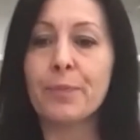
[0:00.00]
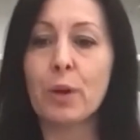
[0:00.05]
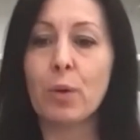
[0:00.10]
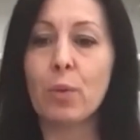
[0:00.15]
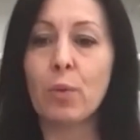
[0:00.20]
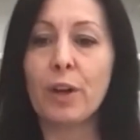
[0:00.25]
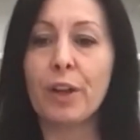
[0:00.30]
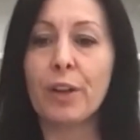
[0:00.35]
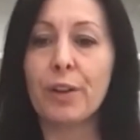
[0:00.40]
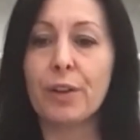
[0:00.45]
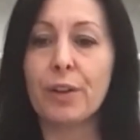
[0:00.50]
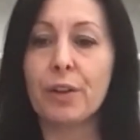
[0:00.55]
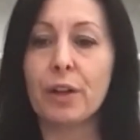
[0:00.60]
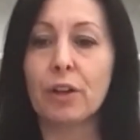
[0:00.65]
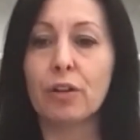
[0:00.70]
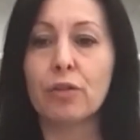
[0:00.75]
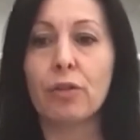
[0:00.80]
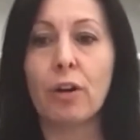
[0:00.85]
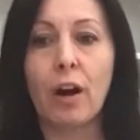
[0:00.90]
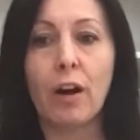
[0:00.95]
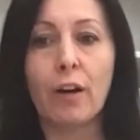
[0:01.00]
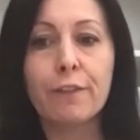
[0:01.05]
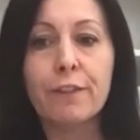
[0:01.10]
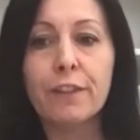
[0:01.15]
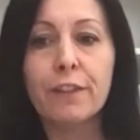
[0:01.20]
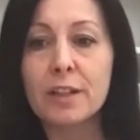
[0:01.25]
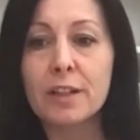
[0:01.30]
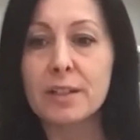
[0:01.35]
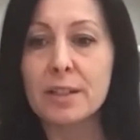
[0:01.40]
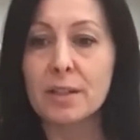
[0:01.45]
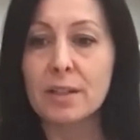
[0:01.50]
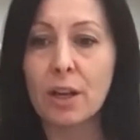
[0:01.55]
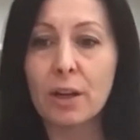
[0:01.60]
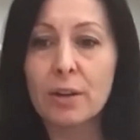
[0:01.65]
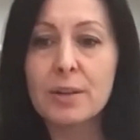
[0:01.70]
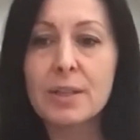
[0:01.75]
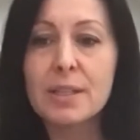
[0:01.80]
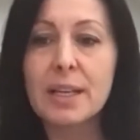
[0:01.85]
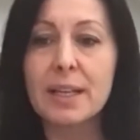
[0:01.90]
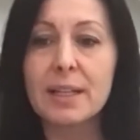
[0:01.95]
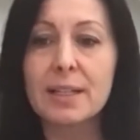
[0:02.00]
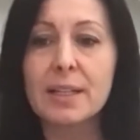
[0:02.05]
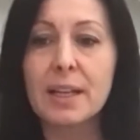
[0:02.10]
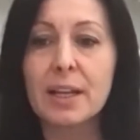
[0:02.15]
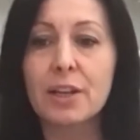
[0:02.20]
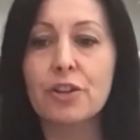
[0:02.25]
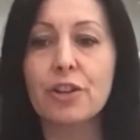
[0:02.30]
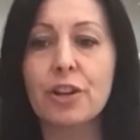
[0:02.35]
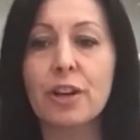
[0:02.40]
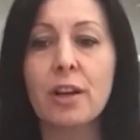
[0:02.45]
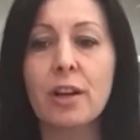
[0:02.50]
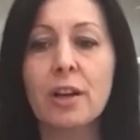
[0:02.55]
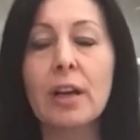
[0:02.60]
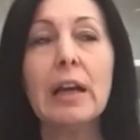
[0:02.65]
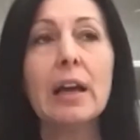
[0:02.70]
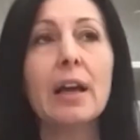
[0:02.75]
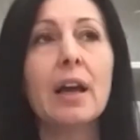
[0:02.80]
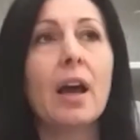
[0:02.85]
with a graft versus host, etc.